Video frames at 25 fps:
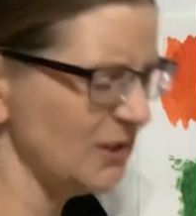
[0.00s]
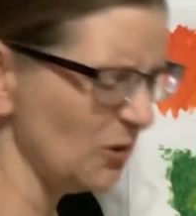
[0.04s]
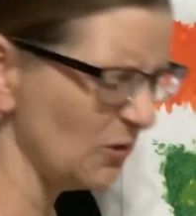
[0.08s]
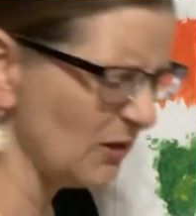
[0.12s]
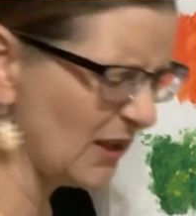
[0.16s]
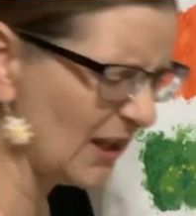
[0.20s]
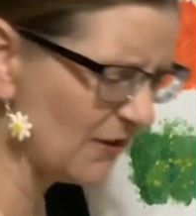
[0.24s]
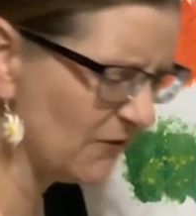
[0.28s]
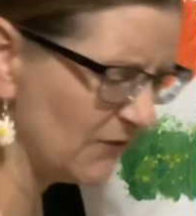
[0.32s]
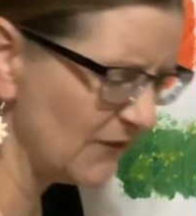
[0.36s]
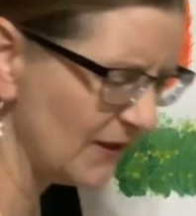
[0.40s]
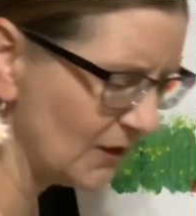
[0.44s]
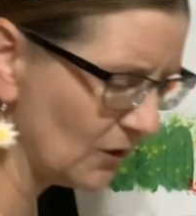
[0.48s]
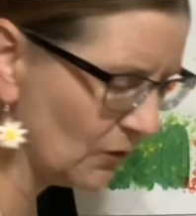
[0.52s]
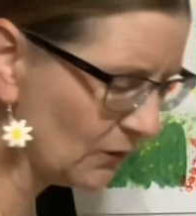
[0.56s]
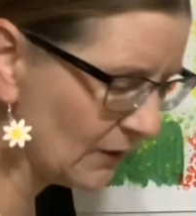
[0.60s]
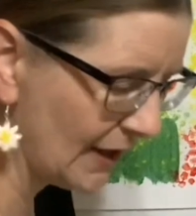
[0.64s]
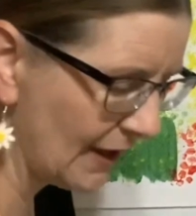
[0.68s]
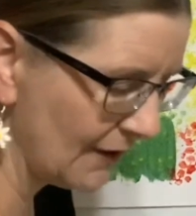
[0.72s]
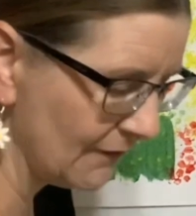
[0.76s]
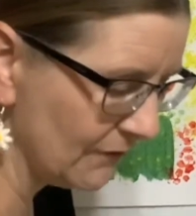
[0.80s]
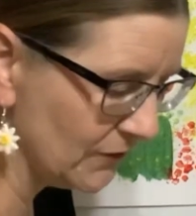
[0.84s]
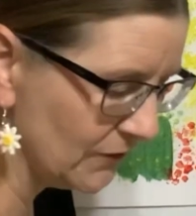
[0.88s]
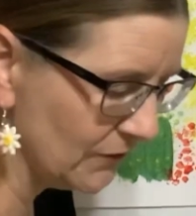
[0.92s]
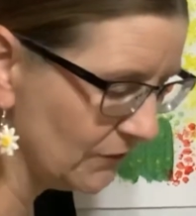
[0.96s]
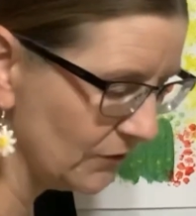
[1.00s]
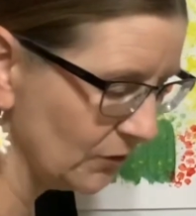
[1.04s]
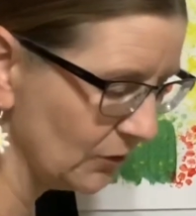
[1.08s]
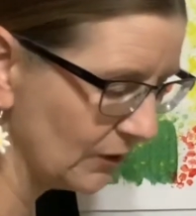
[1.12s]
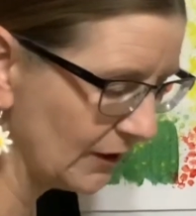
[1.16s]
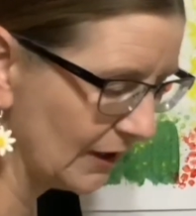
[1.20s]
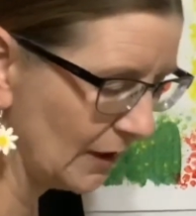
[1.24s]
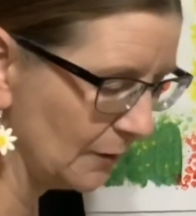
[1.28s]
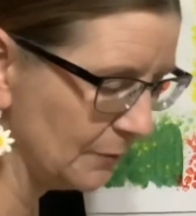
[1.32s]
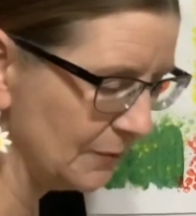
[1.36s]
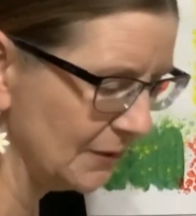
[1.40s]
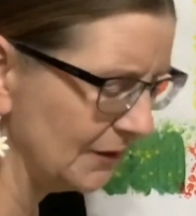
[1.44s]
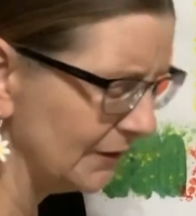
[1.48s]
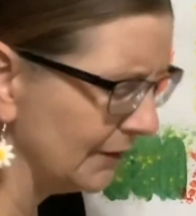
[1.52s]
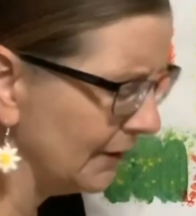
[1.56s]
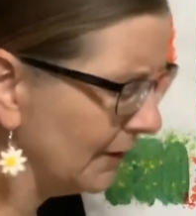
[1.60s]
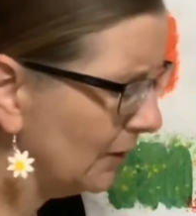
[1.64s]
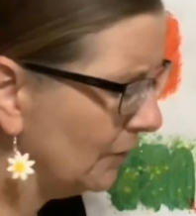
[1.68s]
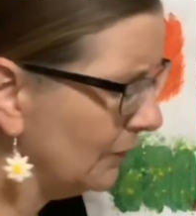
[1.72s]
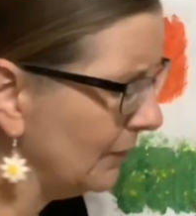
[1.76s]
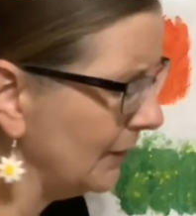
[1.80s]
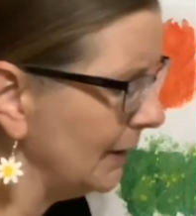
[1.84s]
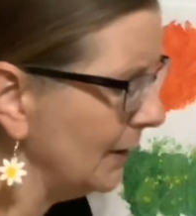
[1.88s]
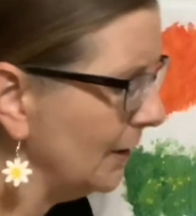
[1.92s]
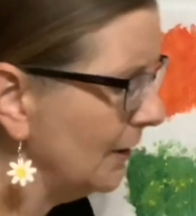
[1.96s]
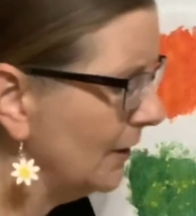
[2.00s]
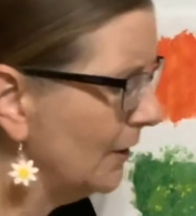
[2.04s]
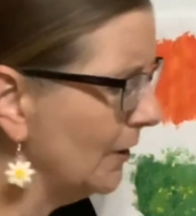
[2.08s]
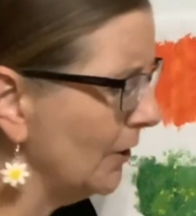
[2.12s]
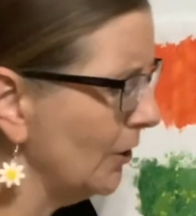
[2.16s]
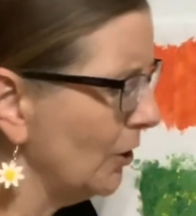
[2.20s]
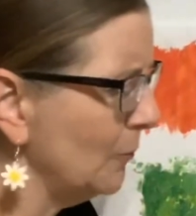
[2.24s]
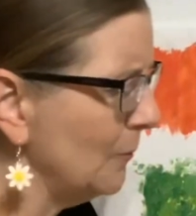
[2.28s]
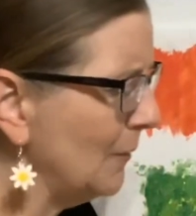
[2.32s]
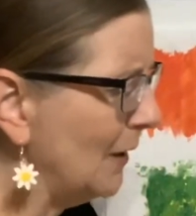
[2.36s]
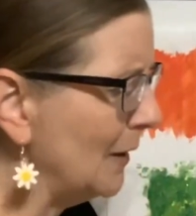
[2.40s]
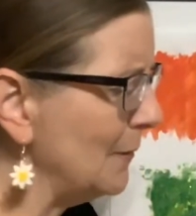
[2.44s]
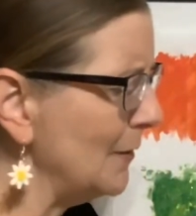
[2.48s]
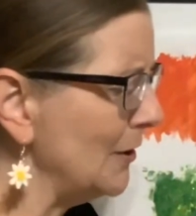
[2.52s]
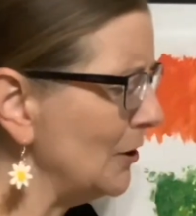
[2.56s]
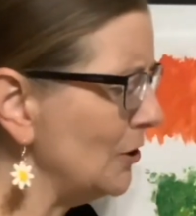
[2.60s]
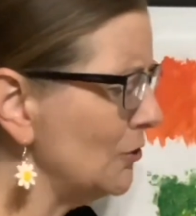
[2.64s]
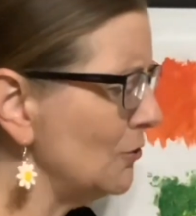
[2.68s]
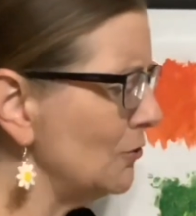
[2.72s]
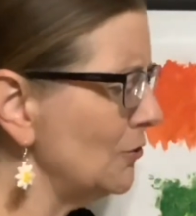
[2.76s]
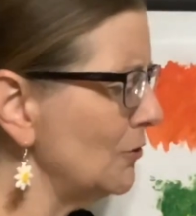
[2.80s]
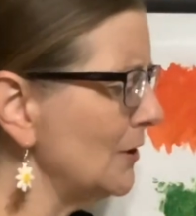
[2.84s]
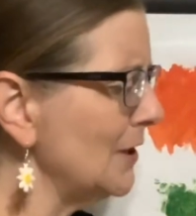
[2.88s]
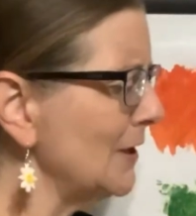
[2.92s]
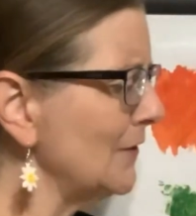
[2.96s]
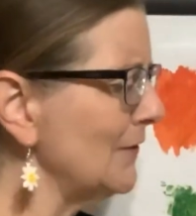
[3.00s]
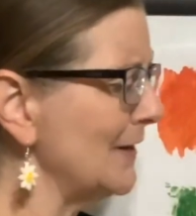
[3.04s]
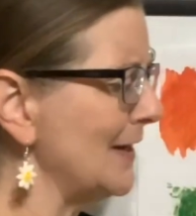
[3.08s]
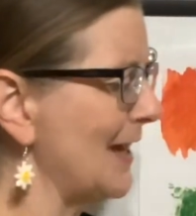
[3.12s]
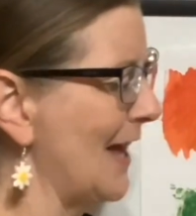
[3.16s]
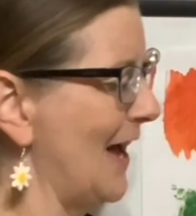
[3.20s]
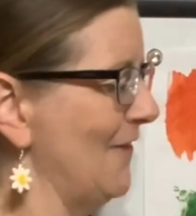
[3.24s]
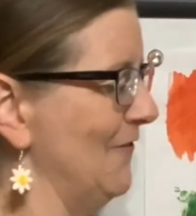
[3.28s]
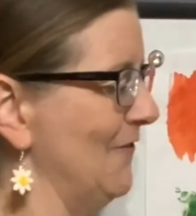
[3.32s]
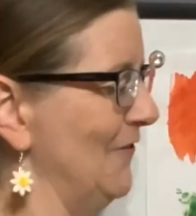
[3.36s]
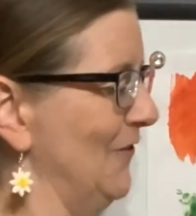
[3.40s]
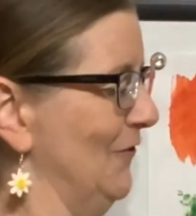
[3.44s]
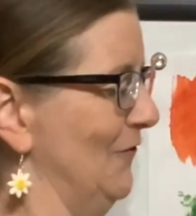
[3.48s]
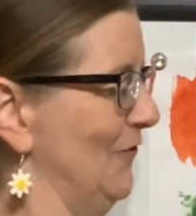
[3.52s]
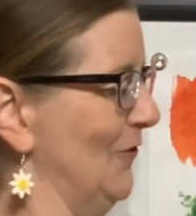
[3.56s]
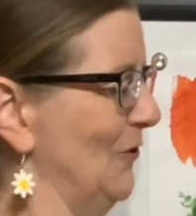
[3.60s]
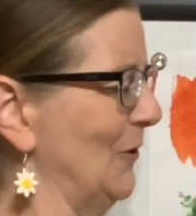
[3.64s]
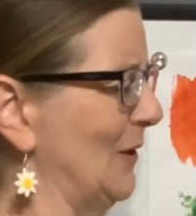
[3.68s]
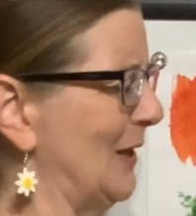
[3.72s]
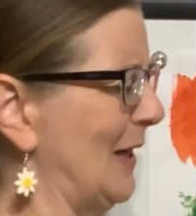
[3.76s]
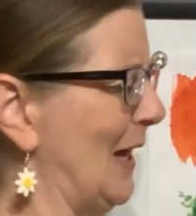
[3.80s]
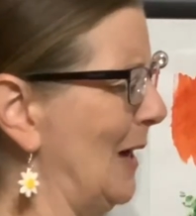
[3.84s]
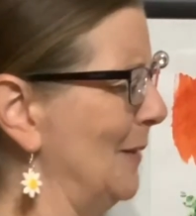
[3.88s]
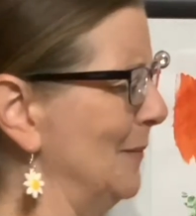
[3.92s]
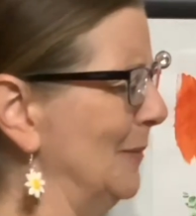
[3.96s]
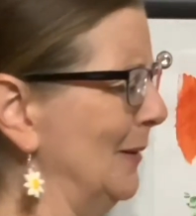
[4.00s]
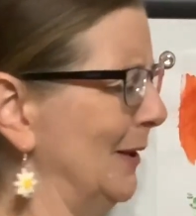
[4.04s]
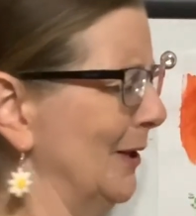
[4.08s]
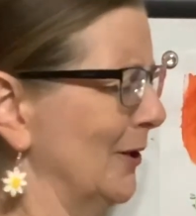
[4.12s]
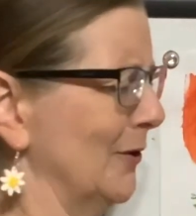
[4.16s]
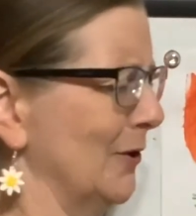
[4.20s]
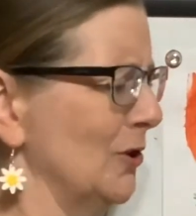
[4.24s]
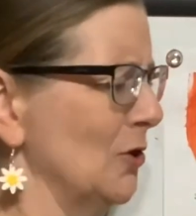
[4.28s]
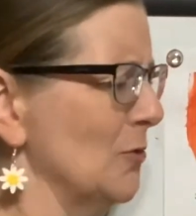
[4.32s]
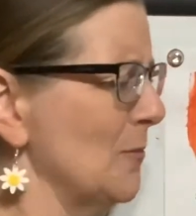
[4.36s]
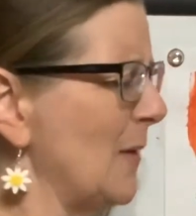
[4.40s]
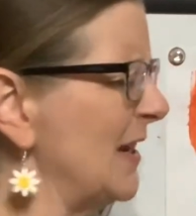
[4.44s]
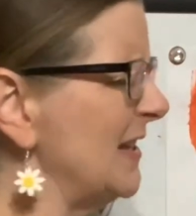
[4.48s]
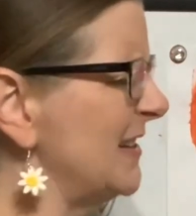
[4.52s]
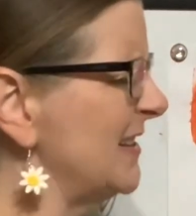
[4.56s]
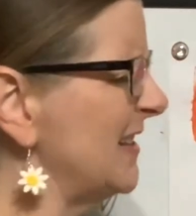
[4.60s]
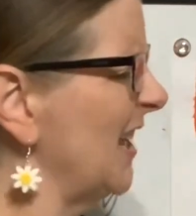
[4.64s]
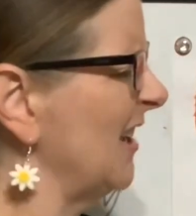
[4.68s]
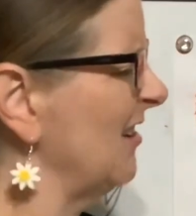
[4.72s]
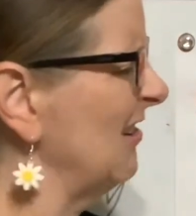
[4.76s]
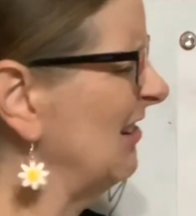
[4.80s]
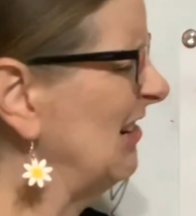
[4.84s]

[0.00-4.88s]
okay if they don't have the vocabulary, or maybe you don't even have the vocabulary. You might say,